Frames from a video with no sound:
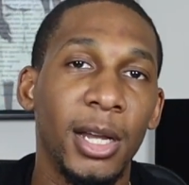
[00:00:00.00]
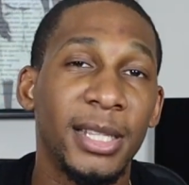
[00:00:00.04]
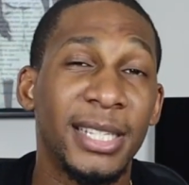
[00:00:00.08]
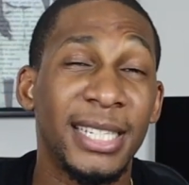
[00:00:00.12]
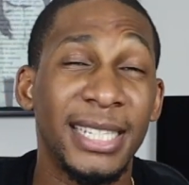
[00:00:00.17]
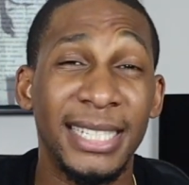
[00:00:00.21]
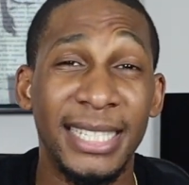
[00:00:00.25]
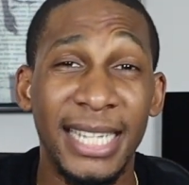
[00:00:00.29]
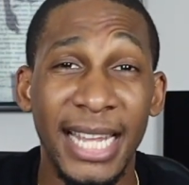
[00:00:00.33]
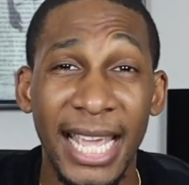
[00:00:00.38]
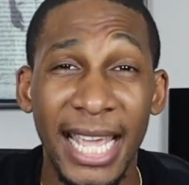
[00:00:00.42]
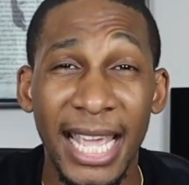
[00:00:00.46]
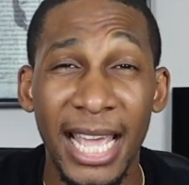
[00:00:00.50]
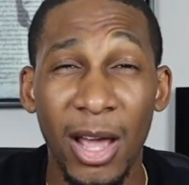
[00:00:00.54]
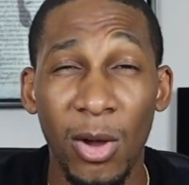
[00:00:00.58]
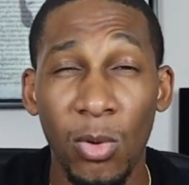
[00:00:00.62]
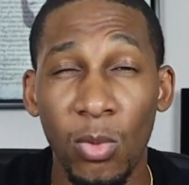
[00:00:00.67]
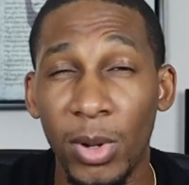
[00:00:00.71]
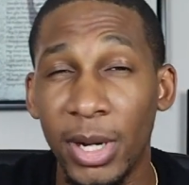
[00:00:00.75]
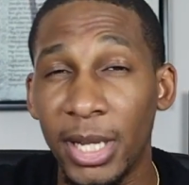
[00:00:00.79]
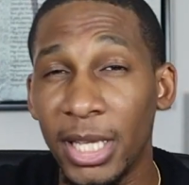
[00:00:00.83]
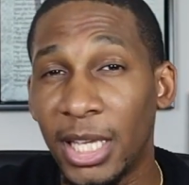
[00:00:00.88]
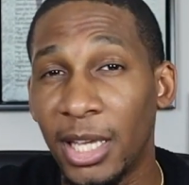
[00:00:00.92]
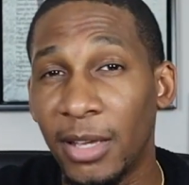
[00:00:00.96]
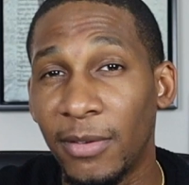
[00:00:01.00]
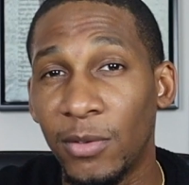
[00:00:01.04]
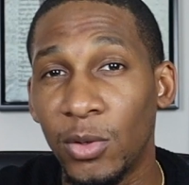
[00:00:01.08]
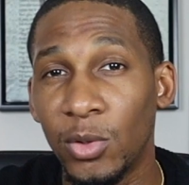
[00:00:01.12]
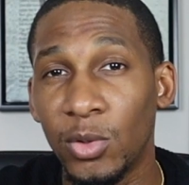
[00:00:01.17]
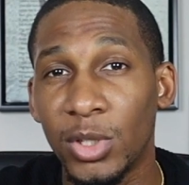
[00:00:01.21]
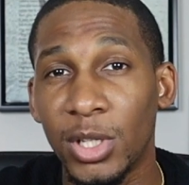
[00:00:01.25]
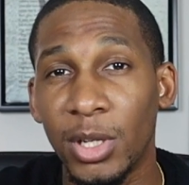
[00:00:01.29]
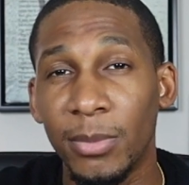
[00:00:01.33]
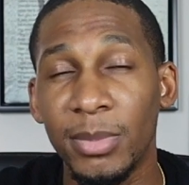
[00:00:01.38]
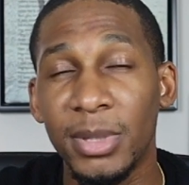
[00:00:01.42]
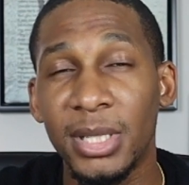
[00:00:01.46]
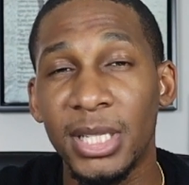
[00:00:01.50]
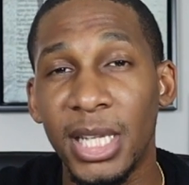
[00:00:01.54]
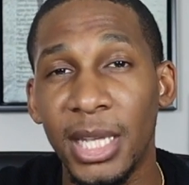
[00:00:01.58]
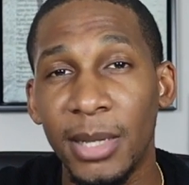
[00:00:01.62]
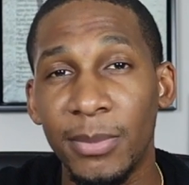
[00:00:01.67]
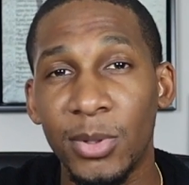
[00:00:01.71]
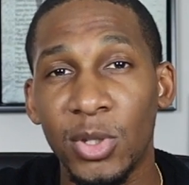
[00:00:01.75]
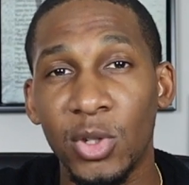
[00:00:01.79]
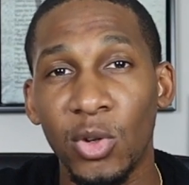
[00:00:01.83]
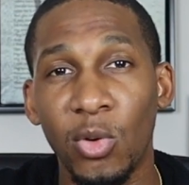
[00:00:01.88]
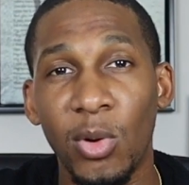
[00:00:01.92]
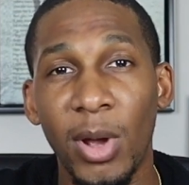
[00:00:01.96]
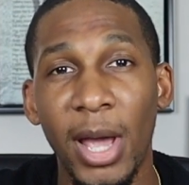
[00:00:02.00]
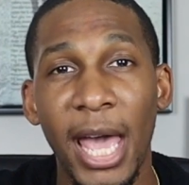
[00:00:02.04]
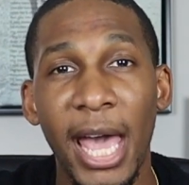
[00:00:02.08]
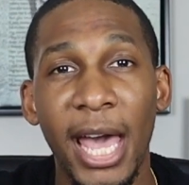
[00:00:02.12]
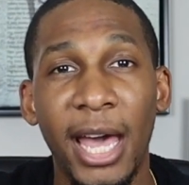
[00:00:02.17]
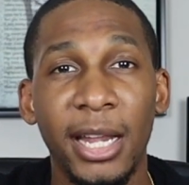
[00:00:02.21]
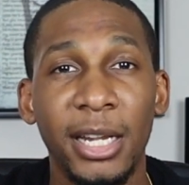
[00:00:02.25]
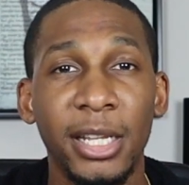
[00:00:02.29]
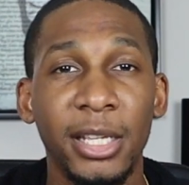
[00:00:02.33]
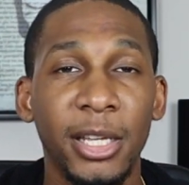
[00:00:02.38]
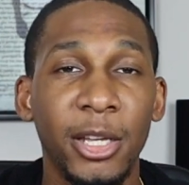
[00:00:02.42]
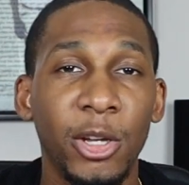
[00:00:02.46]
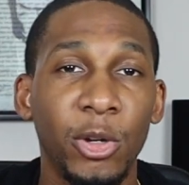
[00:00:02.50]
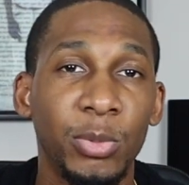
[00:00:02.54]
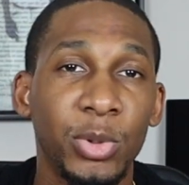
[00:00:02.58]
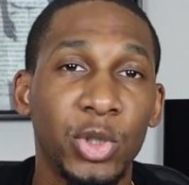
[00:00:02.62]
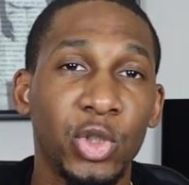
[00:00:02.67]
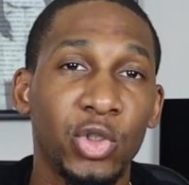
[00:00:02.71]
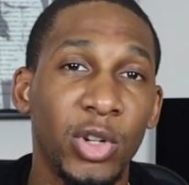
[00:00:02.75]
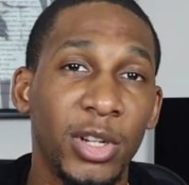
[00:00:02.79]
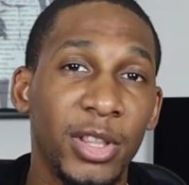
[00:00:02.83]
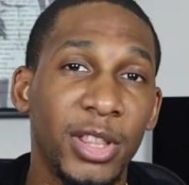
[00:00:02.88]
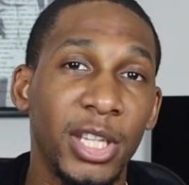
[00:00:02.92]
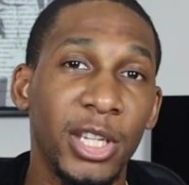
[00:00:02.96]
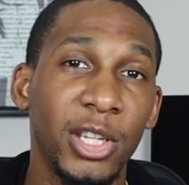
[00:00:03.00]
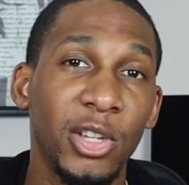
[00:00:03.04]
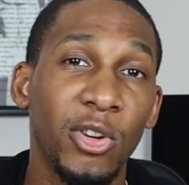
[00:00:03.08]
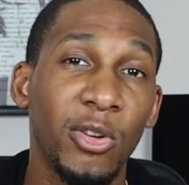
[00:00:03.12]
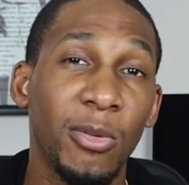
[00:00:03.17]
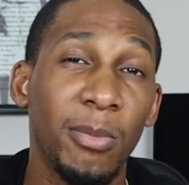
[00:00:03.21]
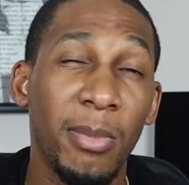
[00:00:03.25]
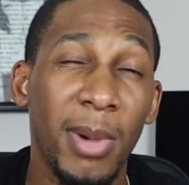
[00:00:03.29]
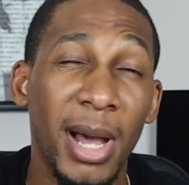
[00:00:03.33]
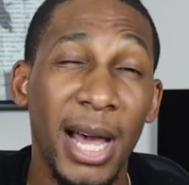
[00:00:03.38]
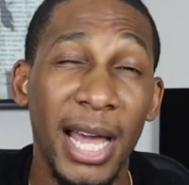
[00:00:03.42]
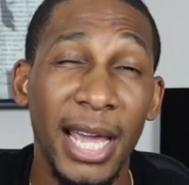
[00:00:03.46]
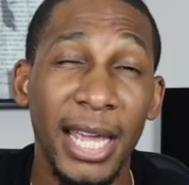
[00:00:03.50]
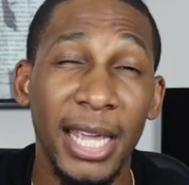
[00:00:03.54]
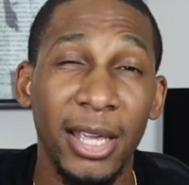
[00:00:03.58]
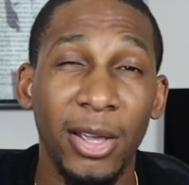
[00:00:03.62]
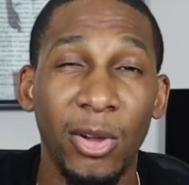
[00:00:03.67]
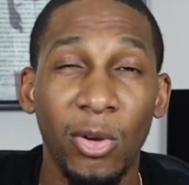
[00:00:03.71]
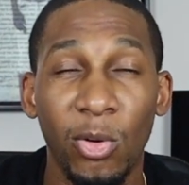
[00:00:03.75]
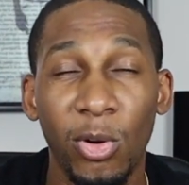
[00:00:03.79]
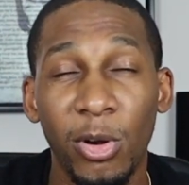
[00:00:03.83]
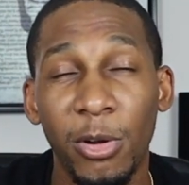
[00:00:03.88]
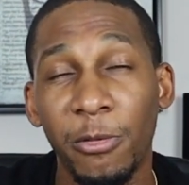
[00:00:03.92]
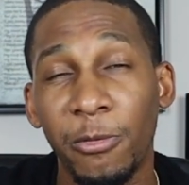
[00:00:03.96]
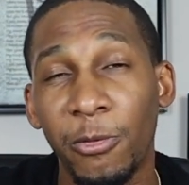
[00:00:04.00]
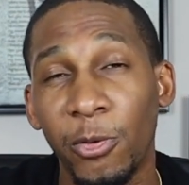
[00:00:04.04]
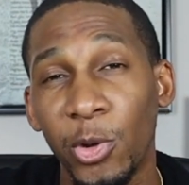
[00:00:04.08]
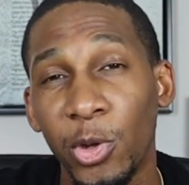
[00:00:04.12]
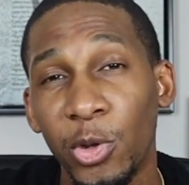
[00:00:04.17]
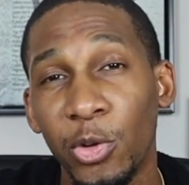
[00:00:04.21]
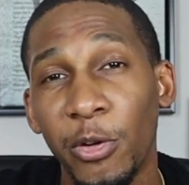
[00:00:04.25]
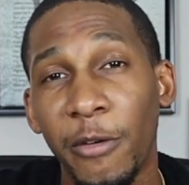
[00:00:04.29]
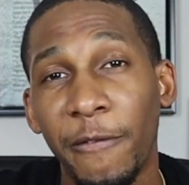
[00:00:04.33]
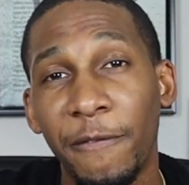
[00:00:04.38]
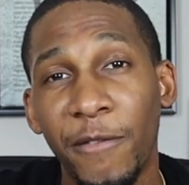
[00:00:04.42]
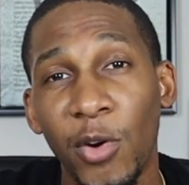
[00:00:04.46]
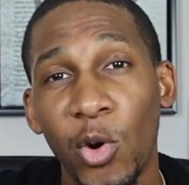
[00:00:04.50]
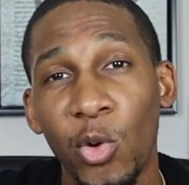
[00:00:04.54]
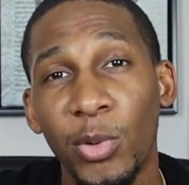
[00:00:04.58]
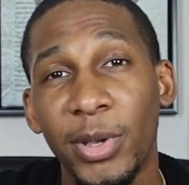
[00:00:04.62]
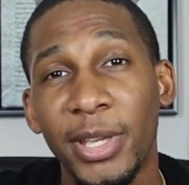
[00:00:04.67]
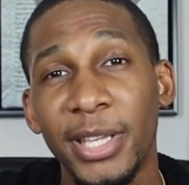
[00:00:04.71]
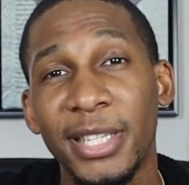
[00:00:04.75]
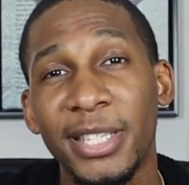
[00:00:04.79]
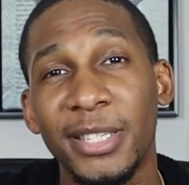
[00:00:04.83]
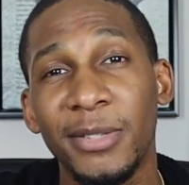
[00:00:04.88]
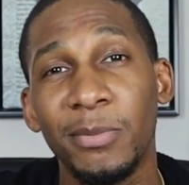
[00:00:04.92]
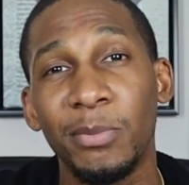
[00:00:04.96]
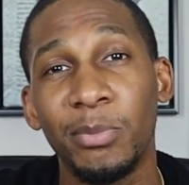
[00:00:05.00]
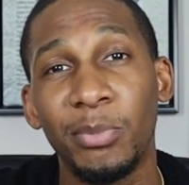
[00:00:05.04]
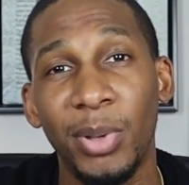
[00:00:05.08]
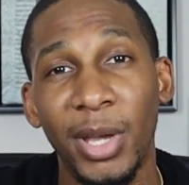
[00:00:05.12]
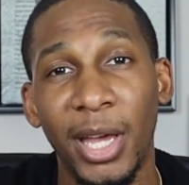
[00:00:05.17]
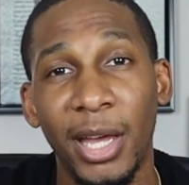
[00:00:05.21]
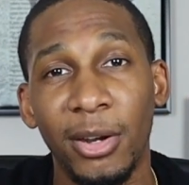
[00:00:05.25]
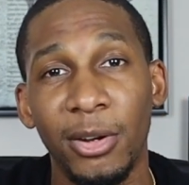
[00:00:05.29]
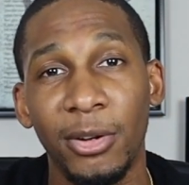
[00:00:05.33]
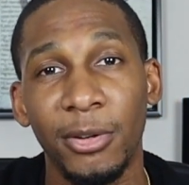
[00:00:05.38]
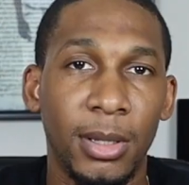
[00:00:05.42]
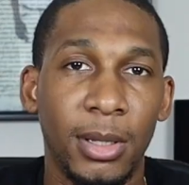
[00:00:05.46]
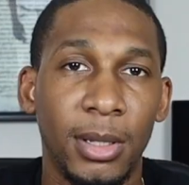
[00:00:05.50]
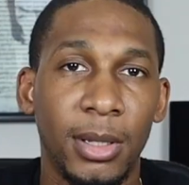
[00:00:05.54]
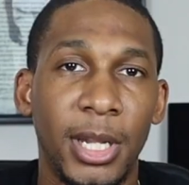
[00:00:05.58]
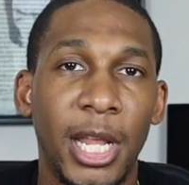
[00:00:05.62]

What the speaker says: Today, I want to give you some tips on how to help strengthen your mind in order for you to focus better.